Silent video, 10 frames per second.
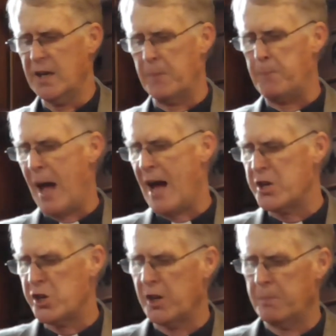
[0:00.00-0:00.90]

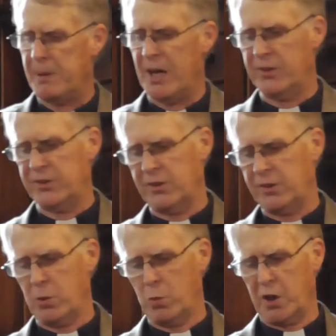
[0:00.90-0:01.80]
Compassion impels
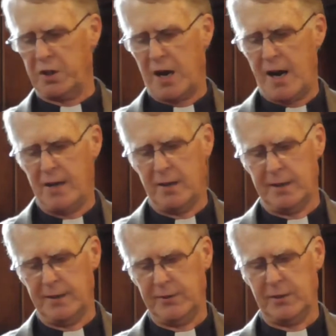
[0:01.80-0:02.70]
us to work
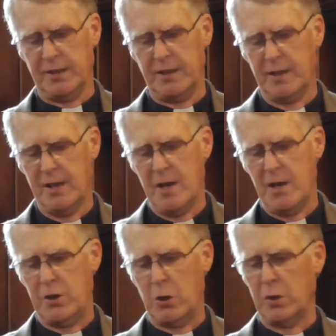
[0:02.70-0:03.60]
tirelessly
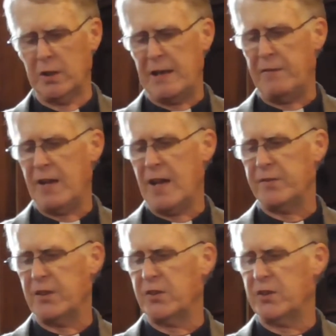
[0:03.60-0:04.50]
to
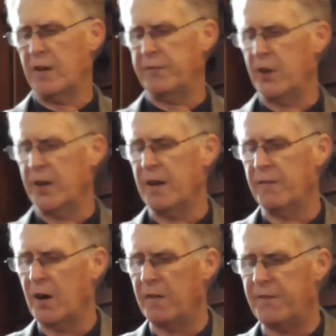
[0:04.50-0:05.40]
alleviate the suffering
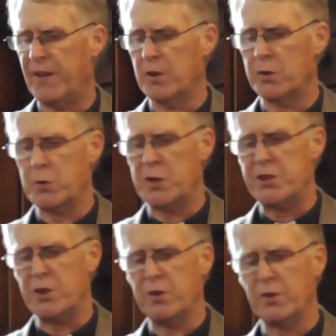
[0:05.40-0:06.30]
of our fellow
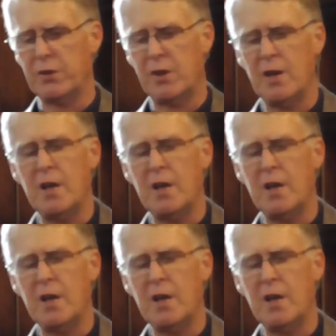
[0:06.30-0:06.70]
creatures,